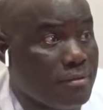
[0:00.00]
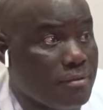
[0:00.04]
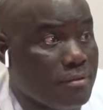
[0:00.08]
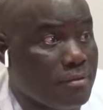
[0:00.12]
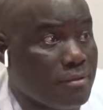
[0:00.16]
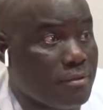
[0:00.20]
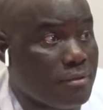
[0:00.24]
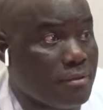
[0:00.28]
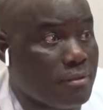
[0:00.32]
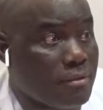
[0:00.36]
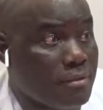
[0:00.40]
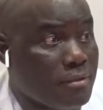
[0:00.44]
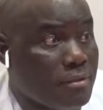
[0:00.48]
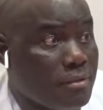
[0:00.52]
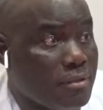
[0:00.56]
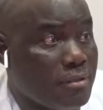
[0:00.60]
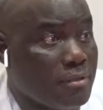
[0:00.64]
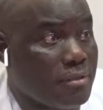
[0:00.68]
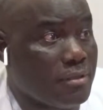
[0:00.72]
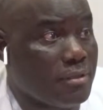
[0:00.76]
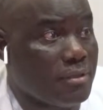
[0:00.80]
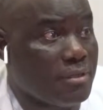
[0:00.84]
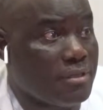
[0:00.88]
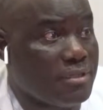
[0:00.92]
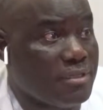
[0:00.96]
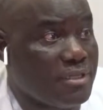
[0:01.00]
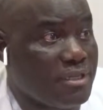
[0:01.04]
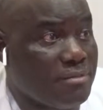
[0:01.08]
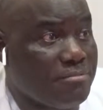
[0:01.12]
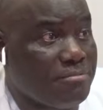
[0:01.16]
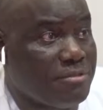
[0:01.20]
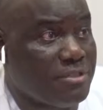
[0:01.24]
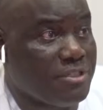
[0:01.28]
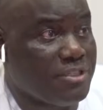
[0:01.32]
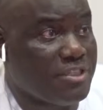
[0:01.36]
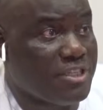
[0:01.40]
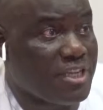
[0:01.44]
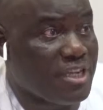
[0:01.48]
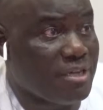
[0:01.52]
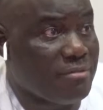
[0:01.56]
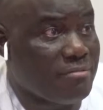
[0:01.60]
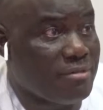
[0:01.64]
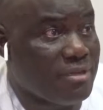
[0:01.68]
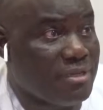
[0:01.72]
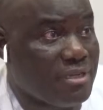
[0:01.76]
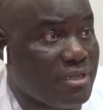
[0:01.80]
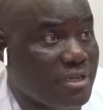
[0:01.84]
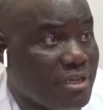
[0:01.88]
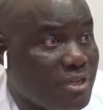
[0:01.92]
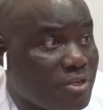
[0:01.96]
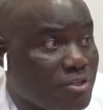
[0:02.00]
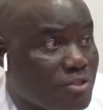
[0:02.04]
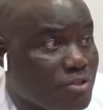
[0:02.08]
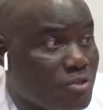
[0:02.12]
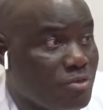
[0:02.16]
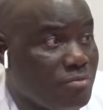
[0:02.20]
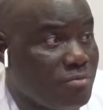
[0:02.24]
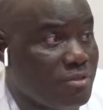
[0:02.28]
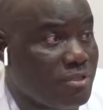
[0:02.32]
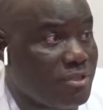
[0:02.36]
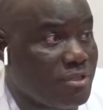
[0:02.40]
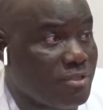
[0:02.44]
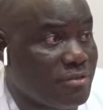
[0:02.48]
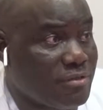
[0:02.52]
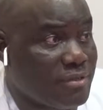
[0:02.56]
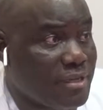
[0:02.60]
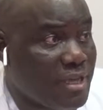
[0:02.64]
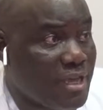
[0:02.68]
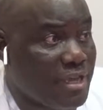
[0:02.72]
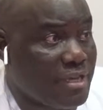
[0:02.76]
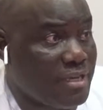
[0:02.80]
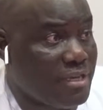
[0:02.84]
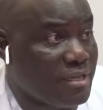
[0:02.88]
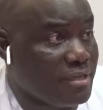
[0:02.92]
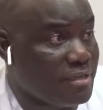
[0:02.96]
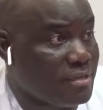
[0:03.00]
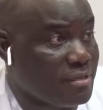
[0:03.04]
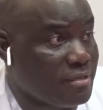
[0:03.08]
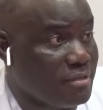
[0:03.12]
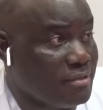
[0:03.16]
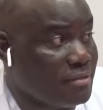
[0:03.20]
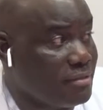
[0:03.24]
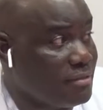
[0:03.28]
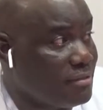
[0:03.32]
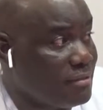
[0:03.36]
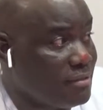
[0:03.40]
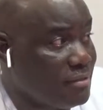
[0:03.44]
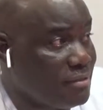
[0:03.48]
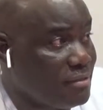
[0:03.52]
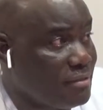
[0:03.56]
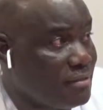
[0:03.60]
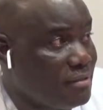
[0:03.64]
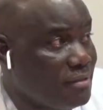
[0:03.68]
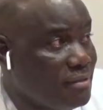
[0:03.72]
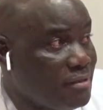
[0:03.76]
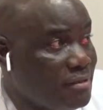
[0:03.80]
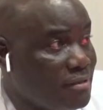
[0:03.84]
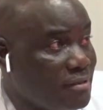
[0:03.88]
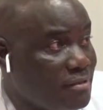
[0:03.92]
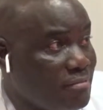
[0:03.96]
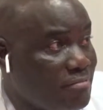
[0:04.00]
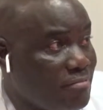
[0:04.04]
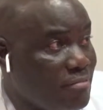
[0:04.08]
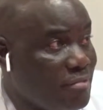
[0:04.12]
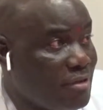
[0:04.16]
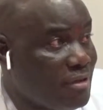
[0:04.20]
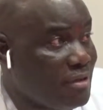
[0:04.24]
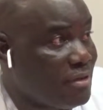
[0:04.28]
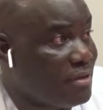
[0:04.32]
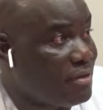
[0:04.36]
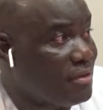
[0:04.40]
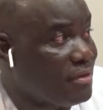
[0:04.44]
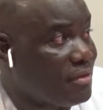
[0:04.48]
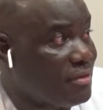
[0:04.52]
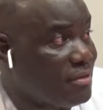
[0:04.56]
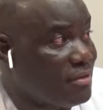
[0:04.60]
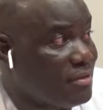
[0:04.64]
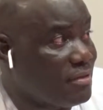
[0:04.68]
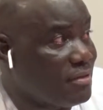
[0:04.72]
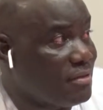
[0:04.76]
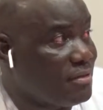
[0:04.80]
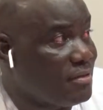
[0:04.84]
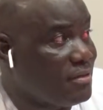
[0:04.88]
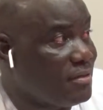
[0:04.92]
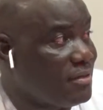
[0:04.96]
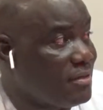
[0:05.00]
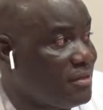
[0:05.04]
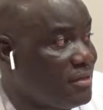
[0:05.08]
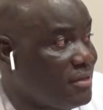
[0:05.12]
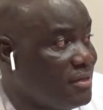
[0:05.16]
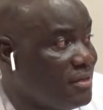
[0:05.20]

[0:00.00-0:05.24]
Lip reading: It will be recalled that the total budget for the 2019 general election stood at